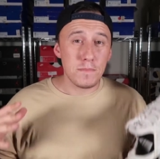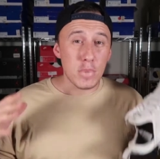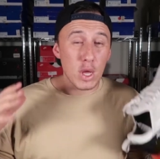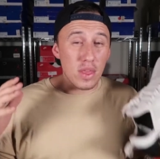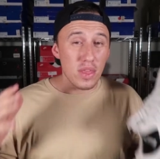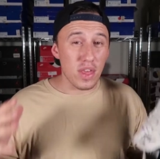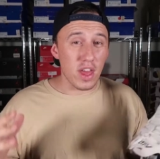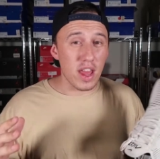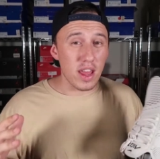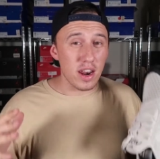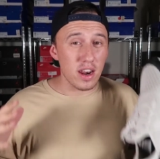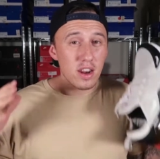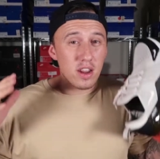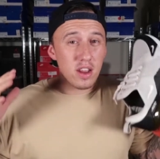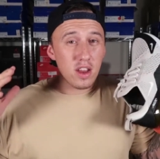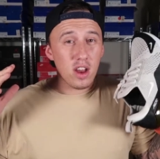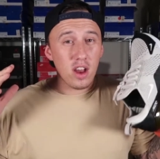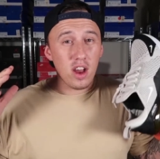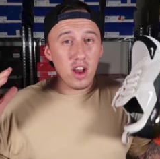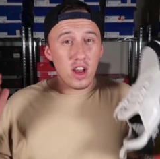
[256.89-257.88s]
but
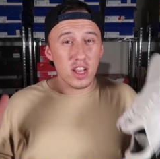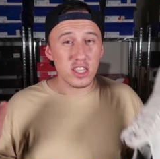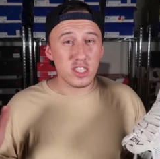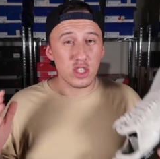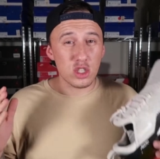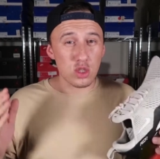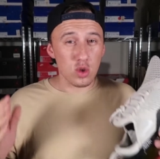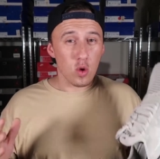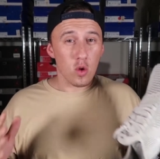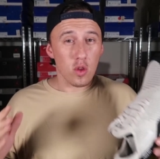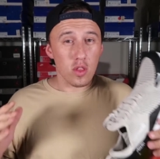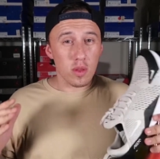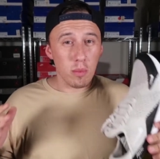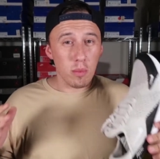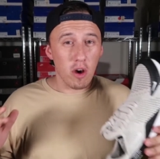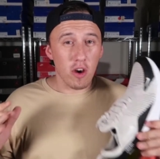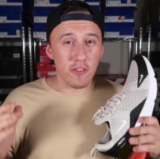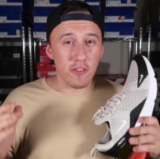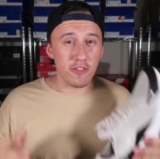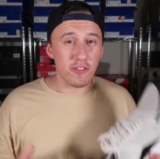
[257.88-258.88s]
then I saw them
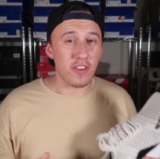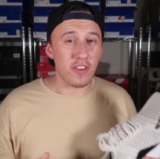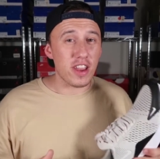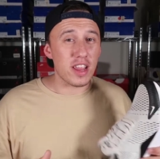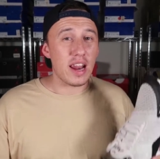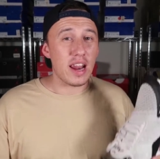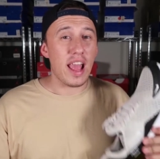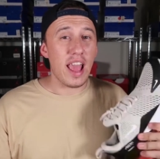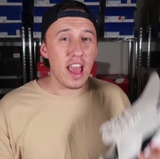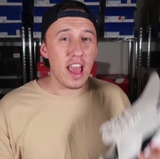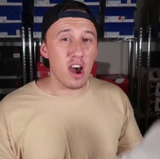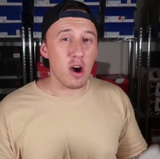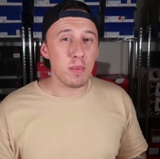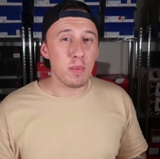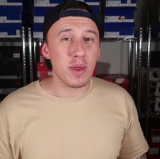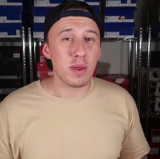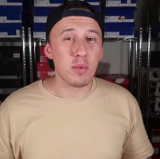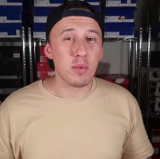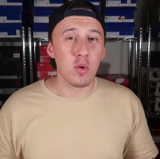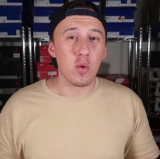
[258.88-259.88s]
on feet, how
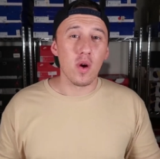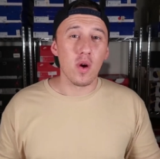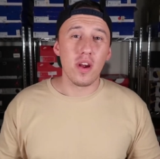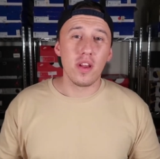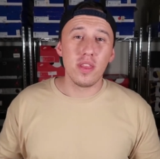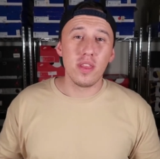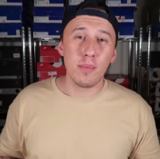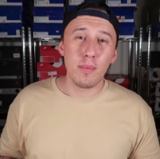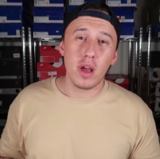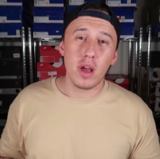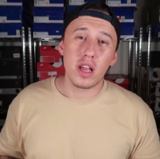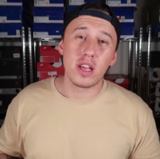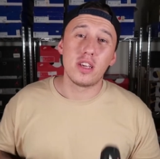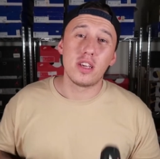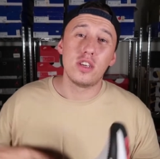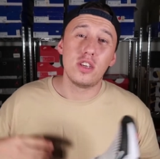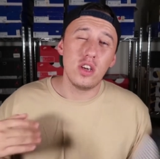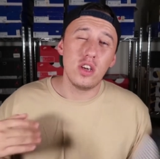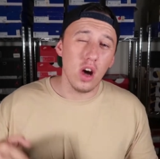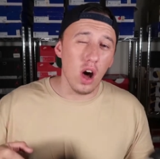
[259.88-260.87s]
people were wearing them,
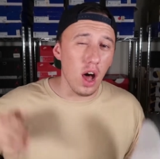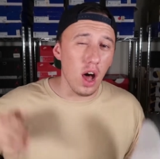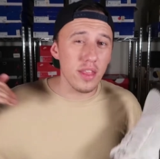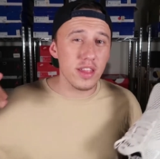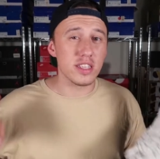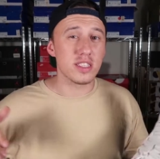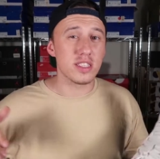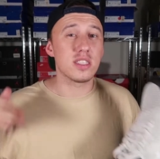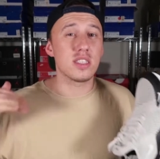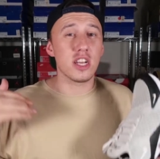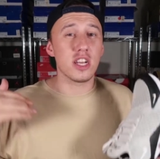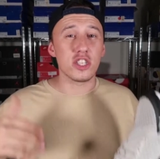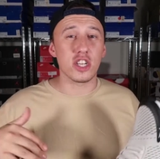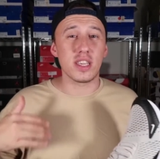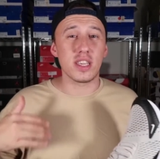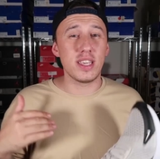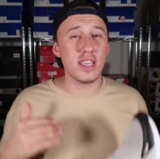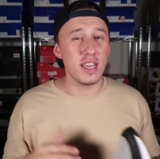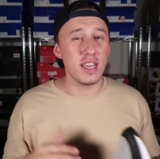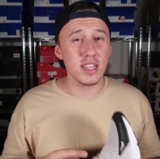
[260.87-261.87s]
and God, they're such
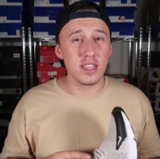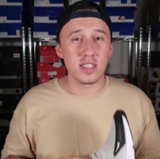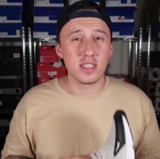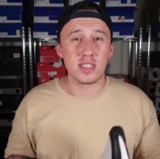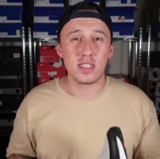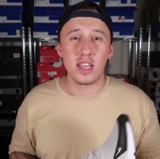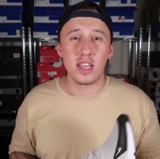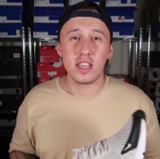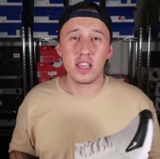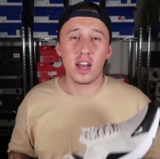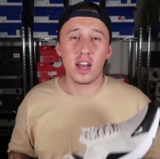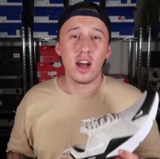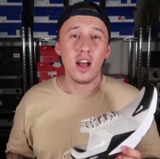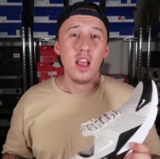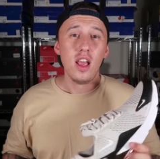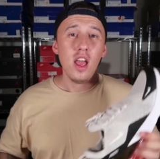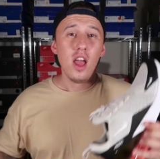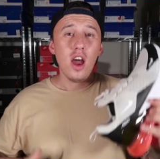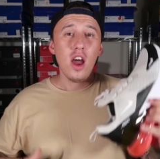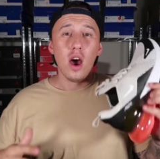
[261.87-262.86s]
a killer sneaker.
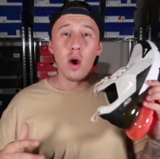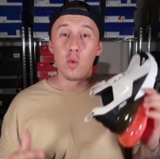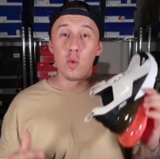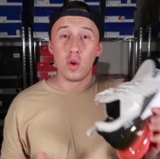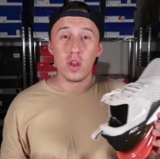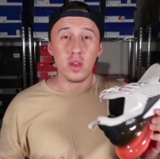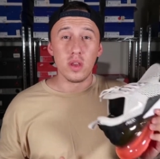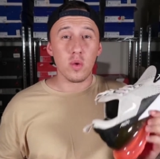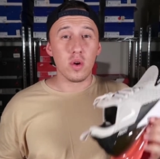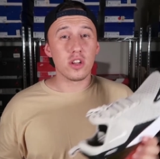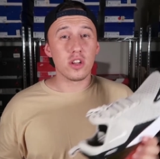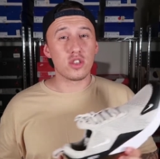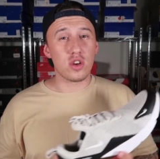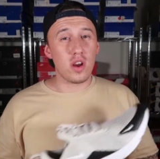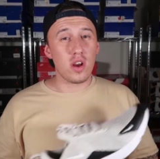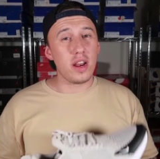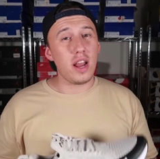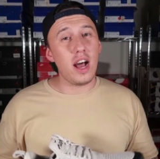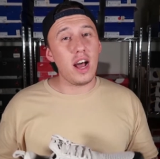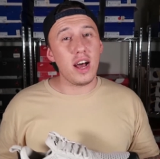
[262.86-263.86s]
I really want to
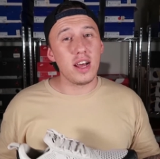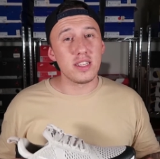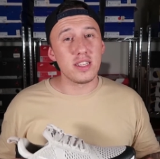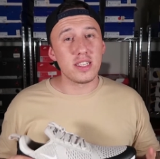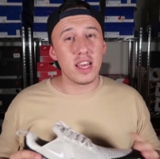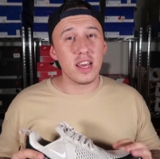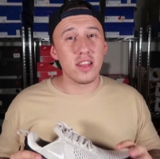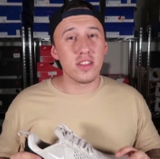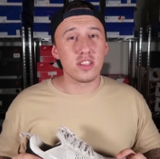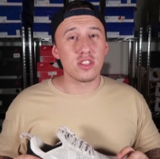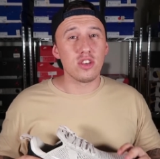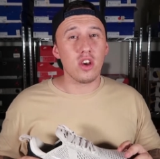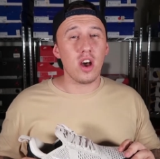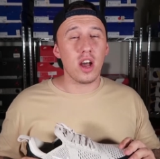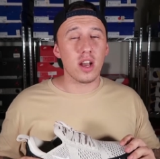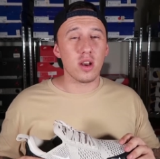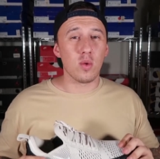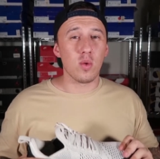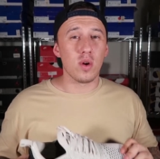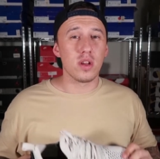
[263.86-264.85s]
try and hunt down the
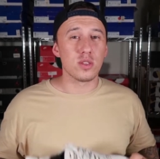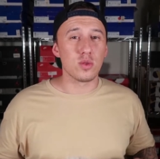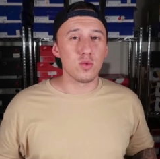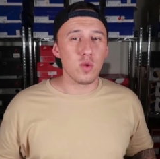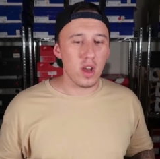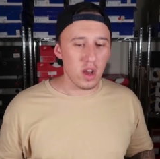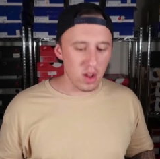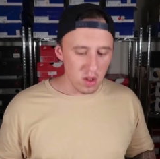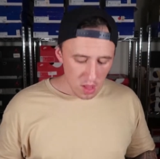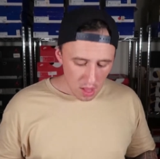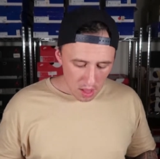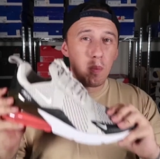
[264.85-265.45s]
Tiger one as well.